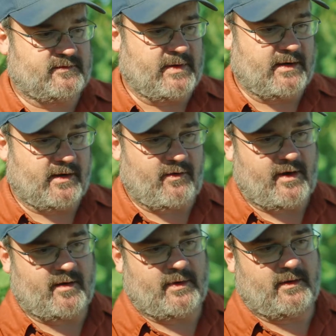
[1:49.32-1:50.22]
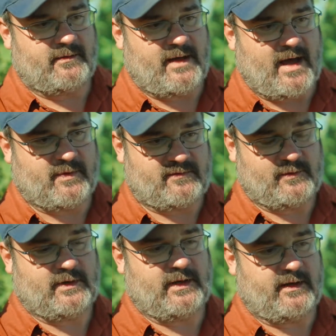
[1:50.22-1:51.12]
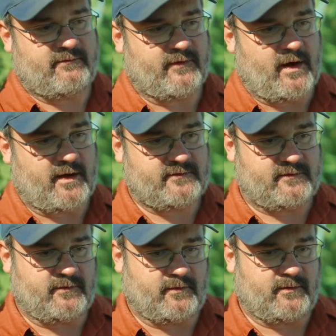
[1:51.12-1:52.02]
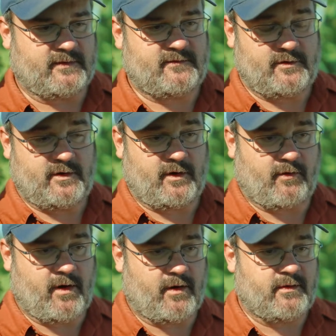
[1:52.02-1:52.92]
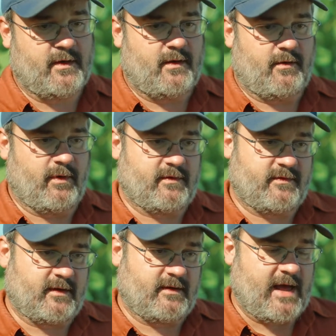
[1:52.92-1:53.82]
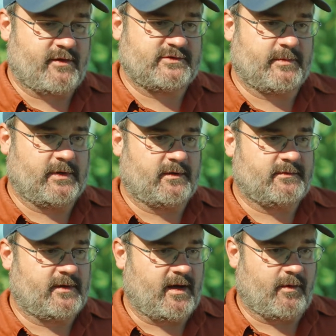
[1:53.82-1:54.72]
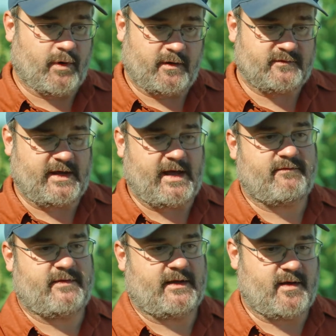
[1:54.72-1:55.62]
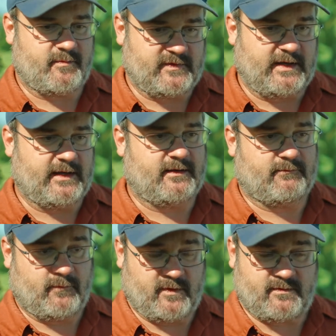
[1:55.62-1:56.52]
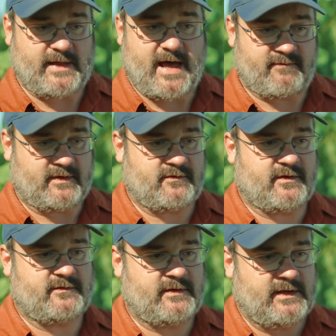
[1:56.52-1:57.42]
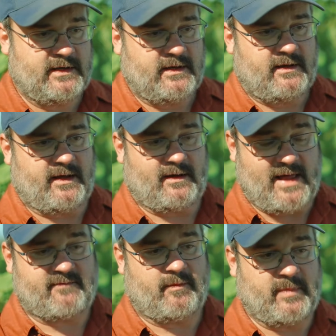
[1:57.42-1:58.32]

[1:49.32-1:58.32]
just been an incredible opportunity for us to continue to grow with a knowledgeable uh, work staff that comes in with a lot of interest and a lot of